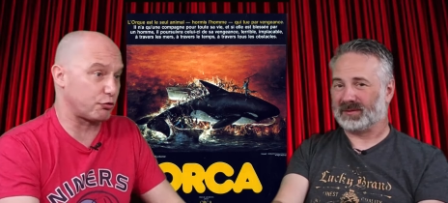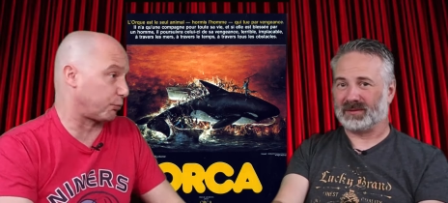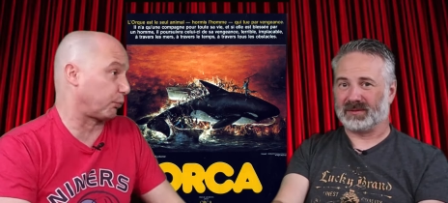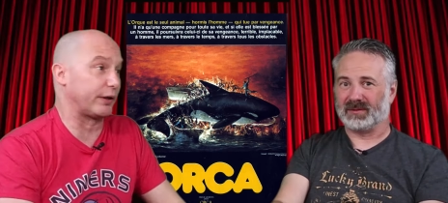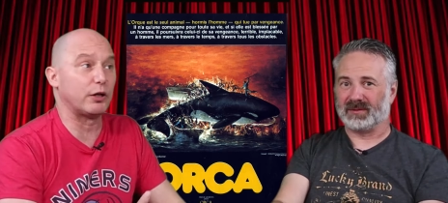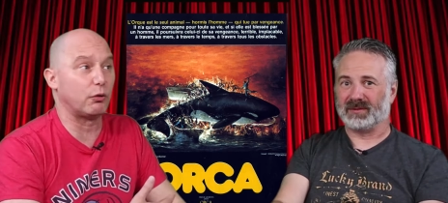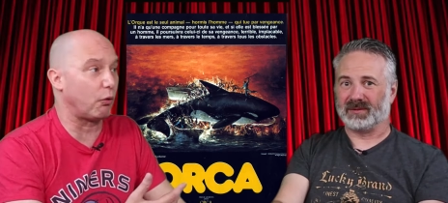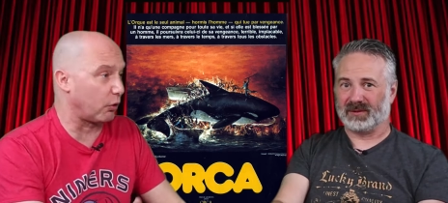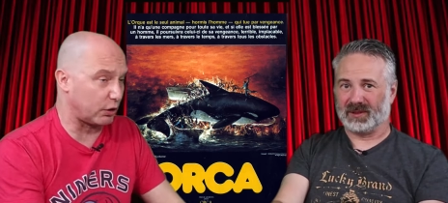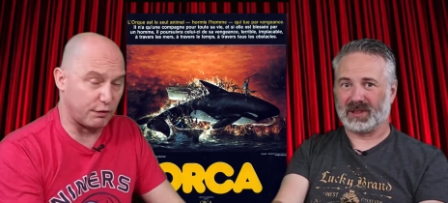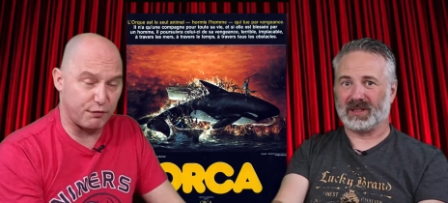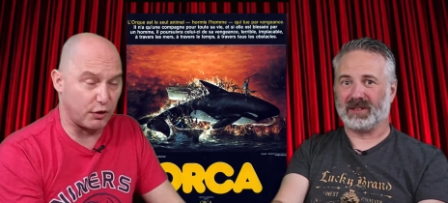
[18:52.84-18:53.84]
Speaker 1: there's real
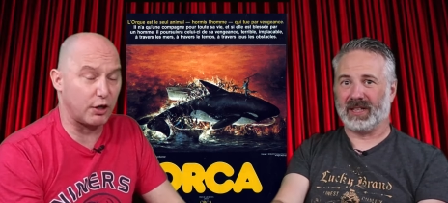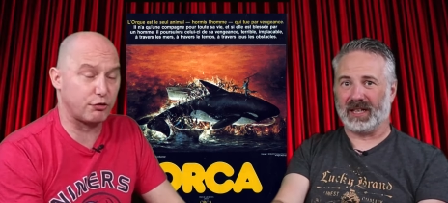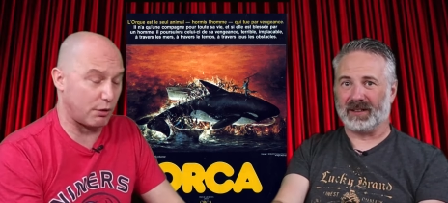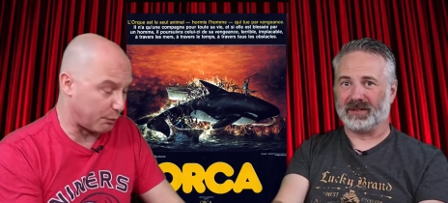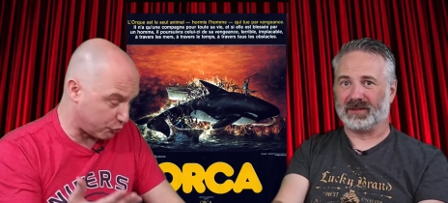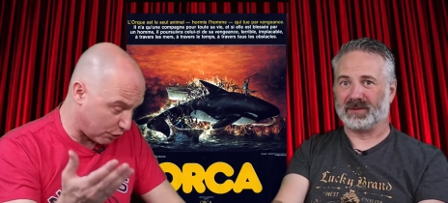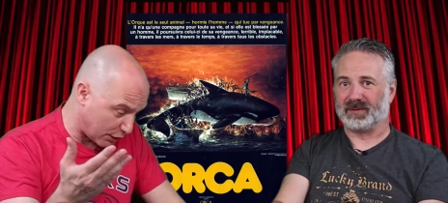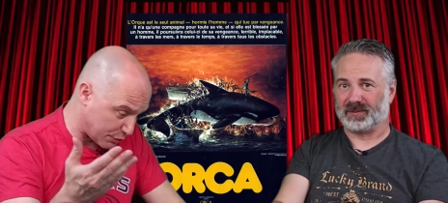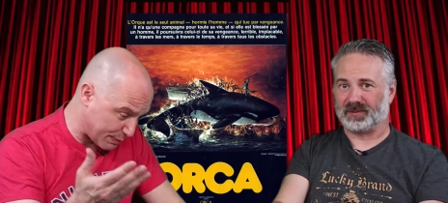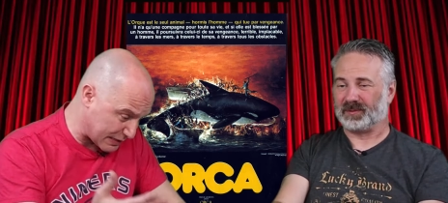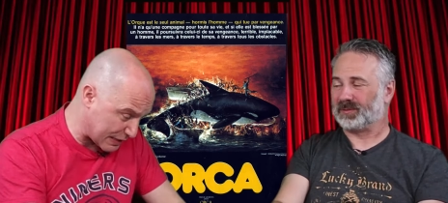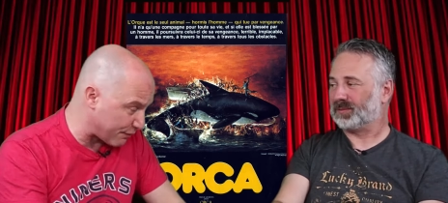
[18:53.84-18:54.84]
orca footage yeah. that was
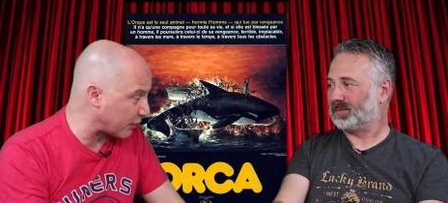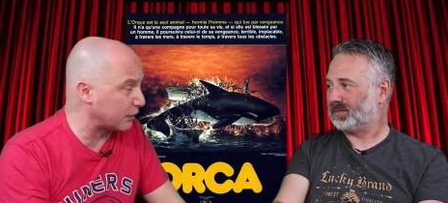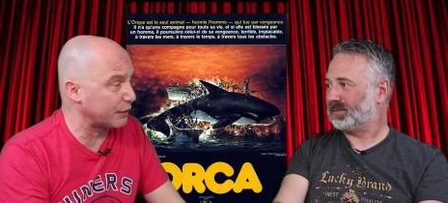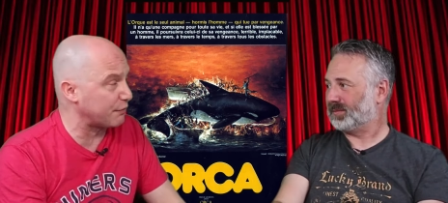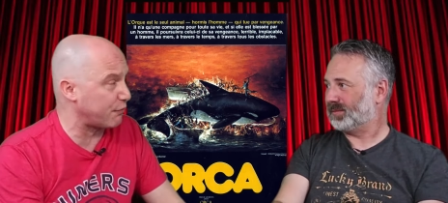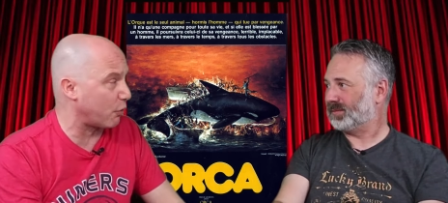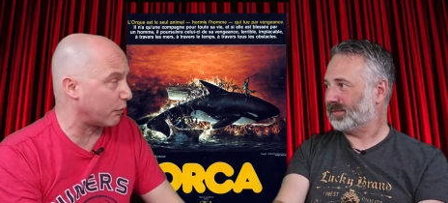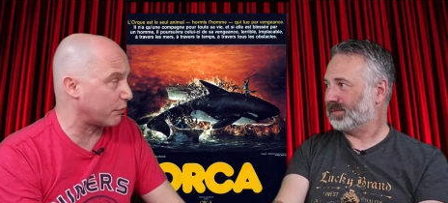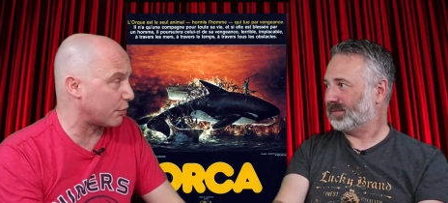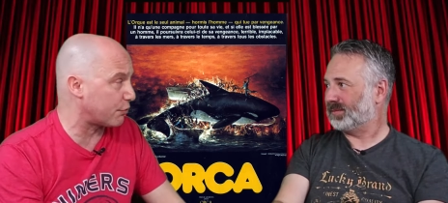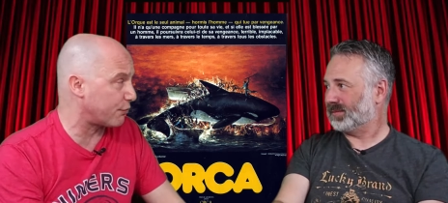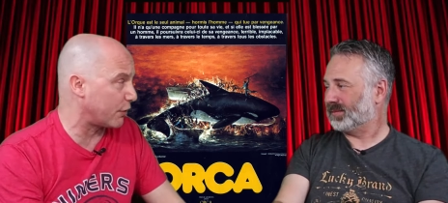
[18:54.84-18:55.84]
shot specifically for
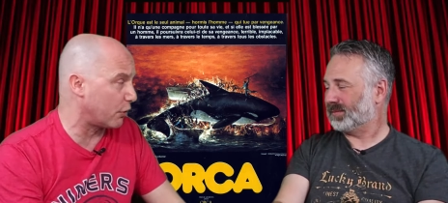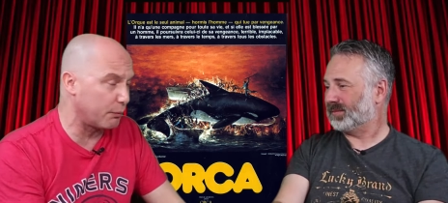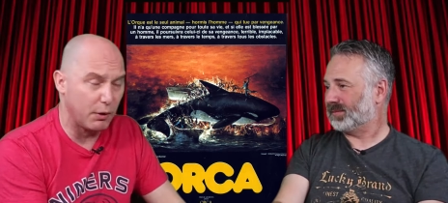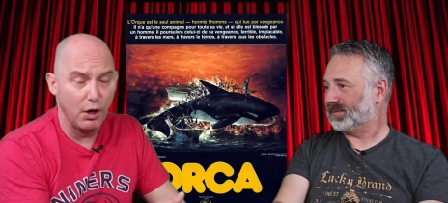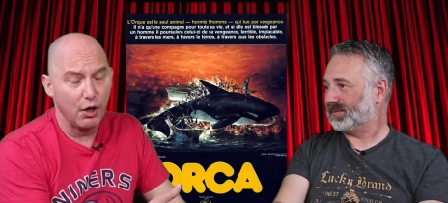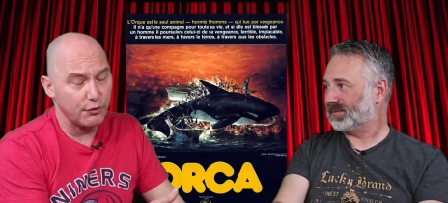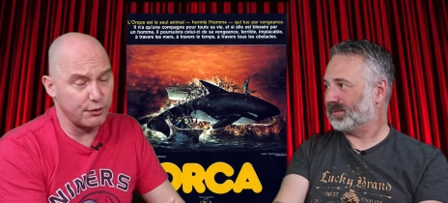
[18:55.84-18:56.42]
this film.